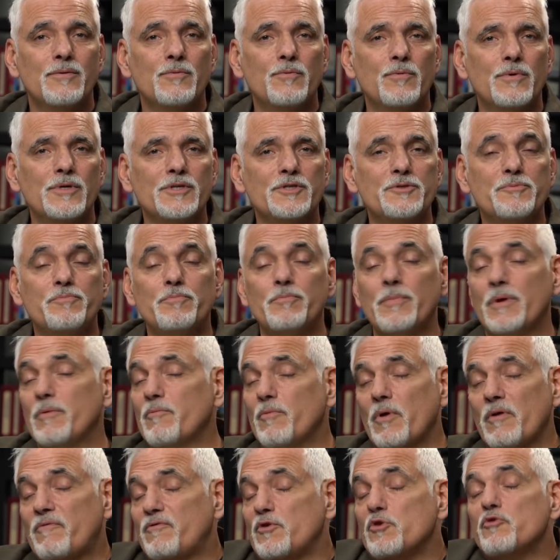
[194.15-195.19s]

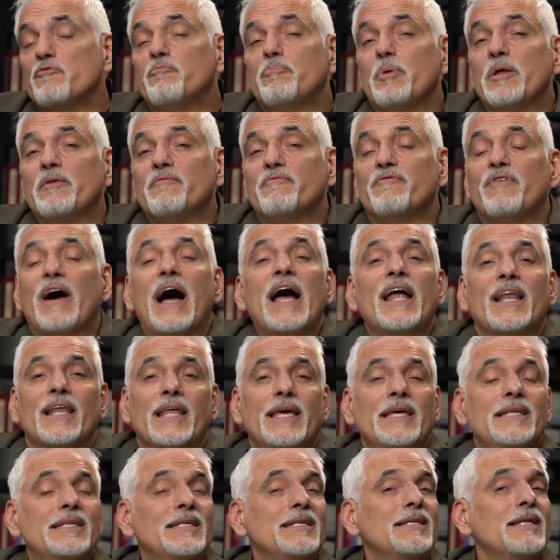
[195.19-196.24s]
If you've been
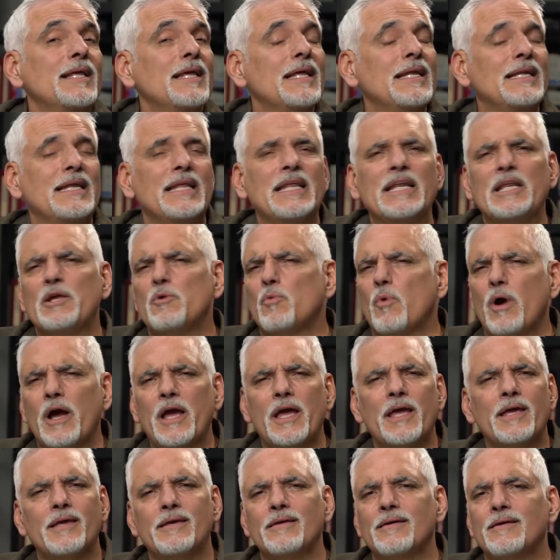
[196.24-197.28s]
violated in any
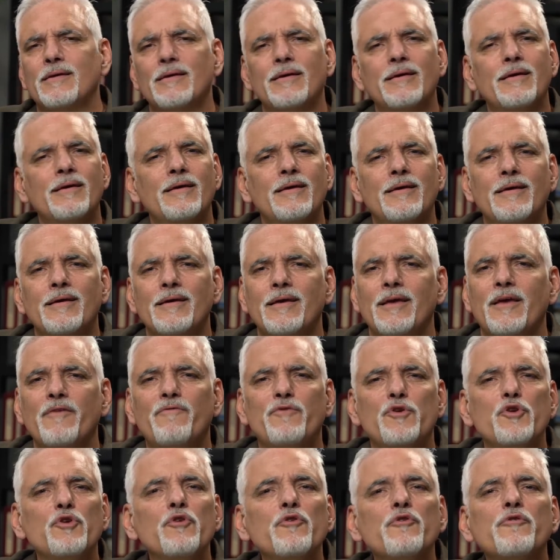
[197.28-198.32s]
way, if
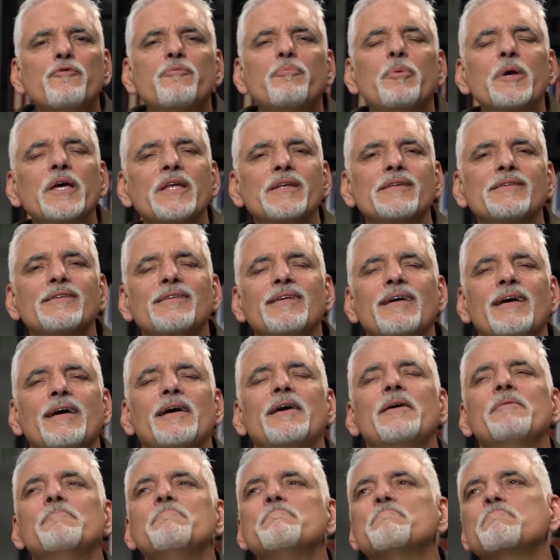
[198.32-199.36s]
you've been,
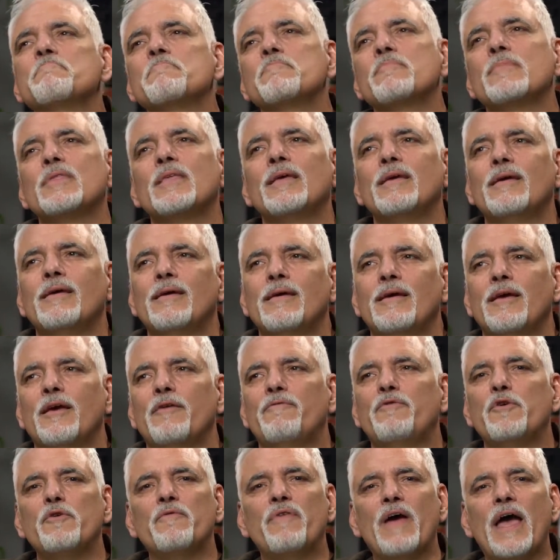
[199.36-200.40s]
um,
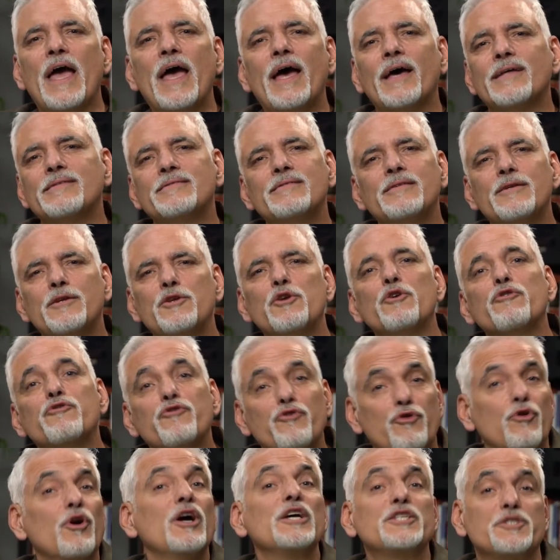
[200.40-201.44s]
if you've had your
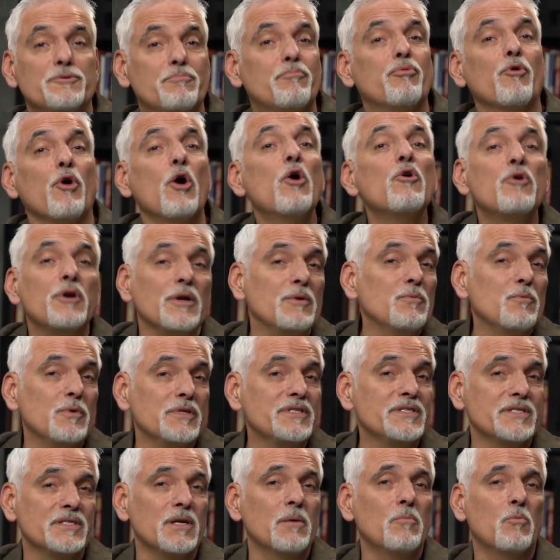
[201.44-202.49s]
trust broken
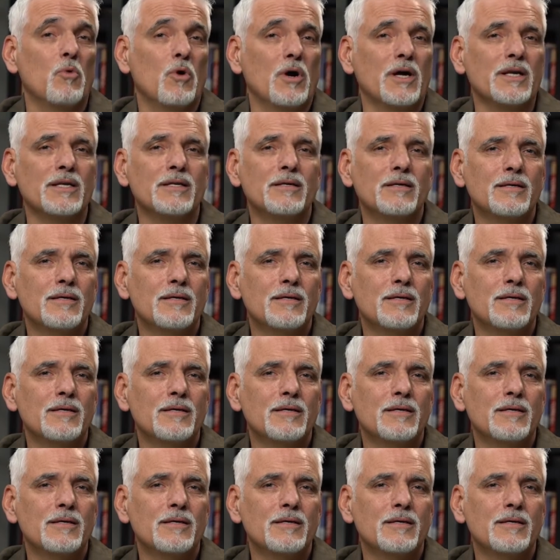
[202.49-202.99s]
with someone,